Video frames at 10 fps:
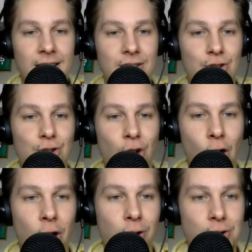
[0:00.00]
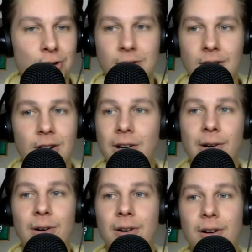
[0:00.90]
Stars.
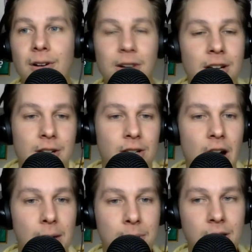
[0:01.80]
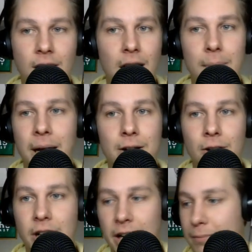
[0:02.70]
It could not be a better
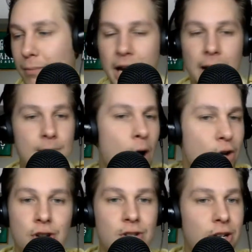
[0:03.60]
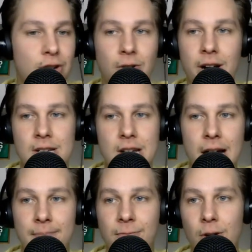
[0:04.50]
day. Man, March is such a great
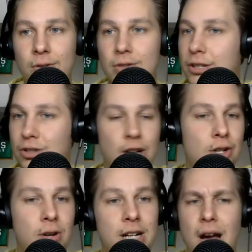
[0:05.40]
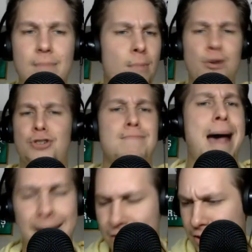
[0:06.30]
time, folks. It's such a great time. March
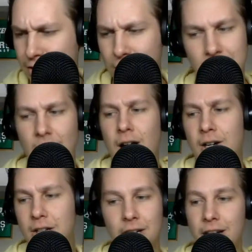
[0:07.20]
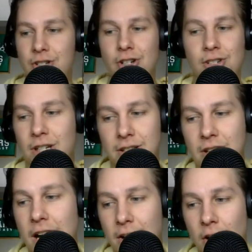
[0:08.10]
Madness this week. Oh, it's just, it's
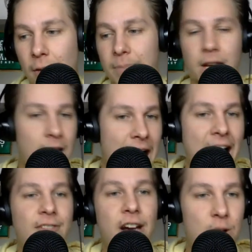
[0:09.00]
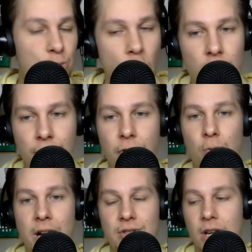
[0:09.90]
got it all. Have a wonderful
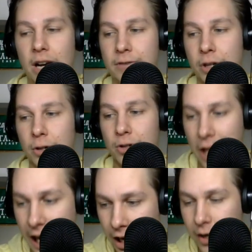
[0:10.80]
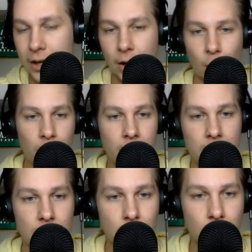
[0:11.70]
rest of your day. Hopefully
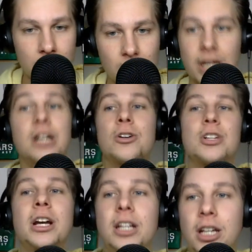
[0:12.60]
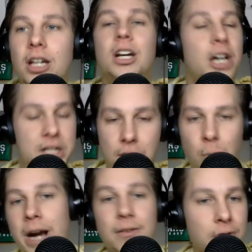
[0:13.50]
this was entertaining as you
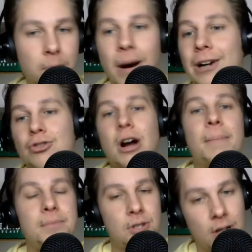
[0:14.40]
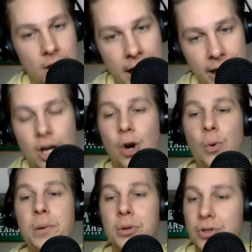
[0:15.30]
wait for puck drop tonight.
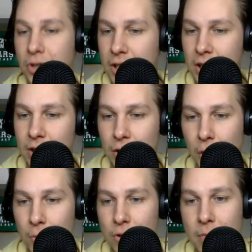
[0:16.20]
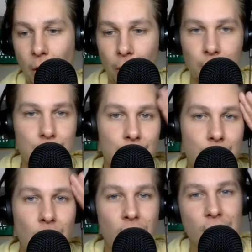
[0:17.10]
We will see you tomorrow.
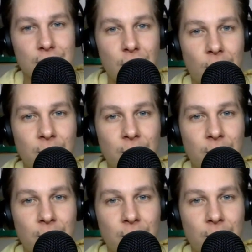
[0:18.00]
So long, Stars